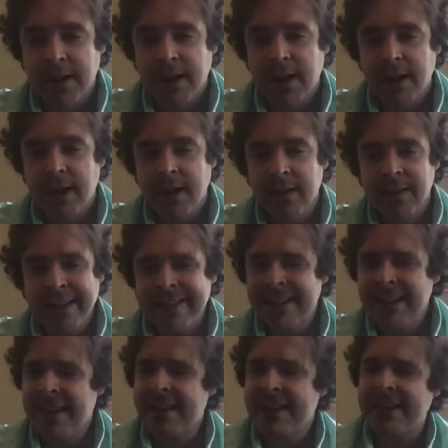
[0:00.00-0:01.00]
Listen
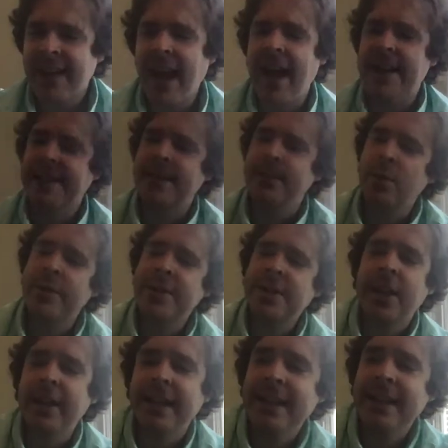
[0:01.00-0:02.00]
to this cast. The movie's
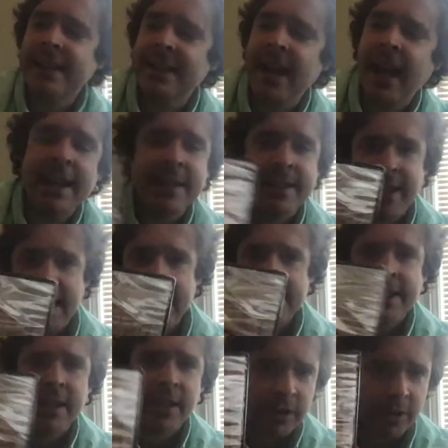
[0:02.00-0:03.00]
called Inside
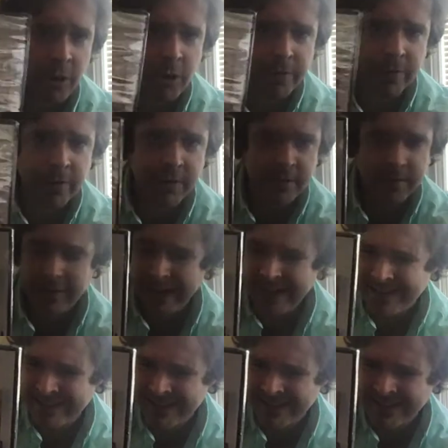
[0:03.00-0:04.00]
Daisy Clover, late
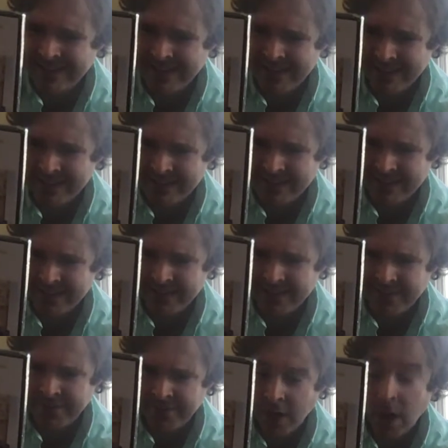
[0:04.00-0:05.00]
60s?
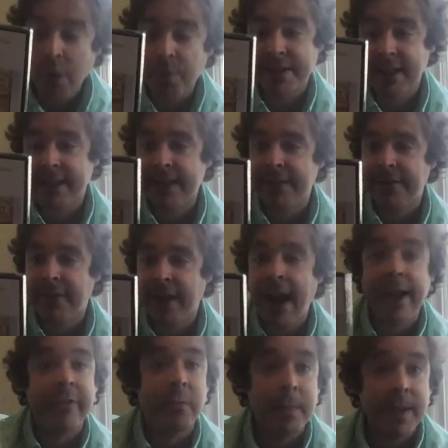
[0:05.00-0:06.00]

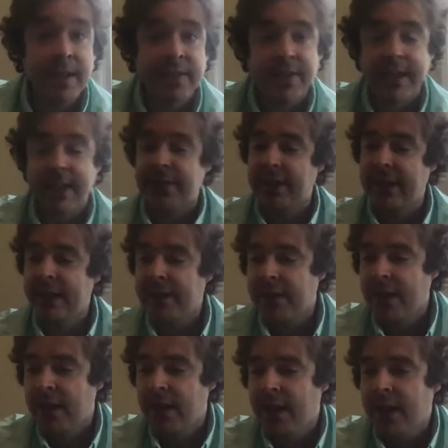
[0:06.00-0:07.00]
65, mid-60s.
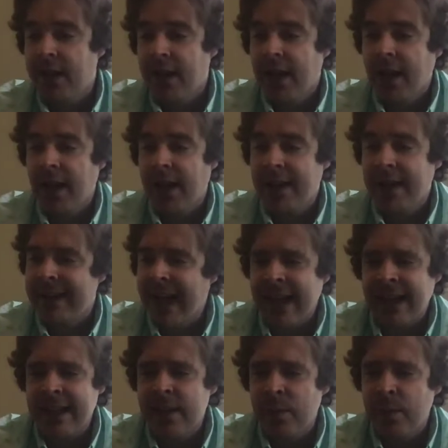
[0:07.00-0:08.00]

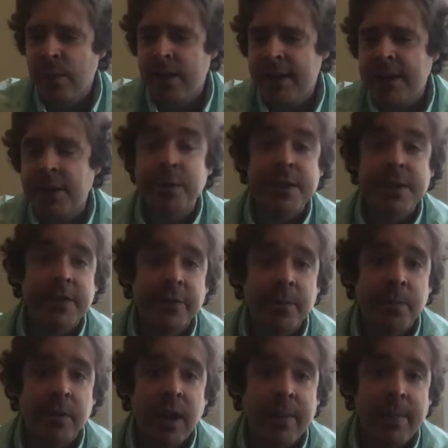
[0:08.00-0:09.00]
Natalie Wood, Christopher
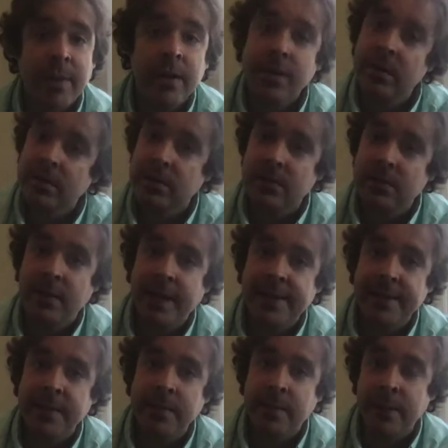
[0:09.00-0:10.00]
Plummer,
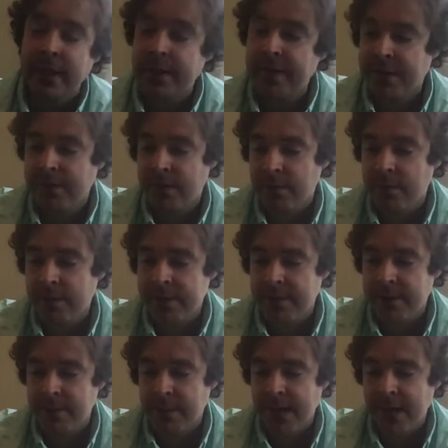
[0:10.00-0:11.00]
rest in peace,
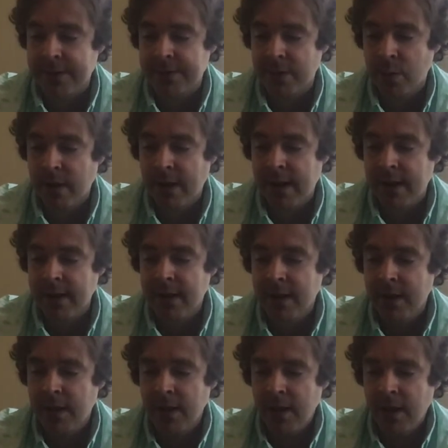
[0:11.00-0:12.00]
recently passed away.
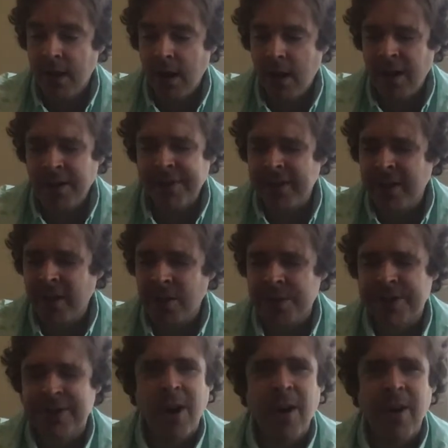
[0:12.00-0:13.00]
Also
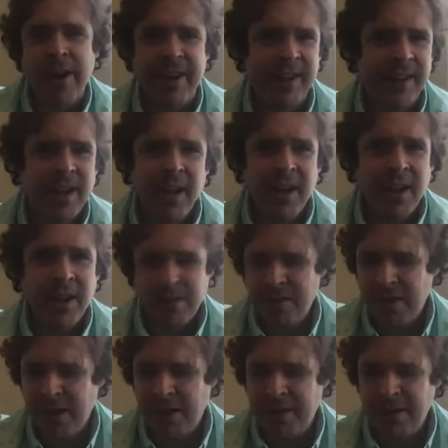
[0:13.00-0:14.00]
starring
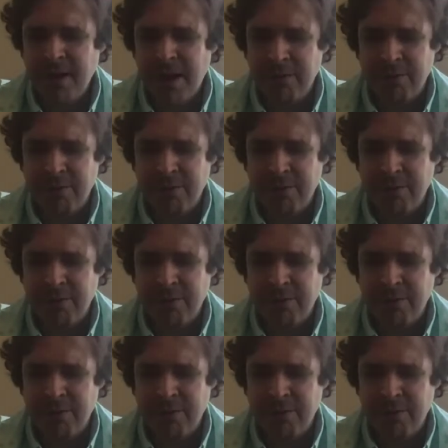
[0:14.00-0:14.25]
a young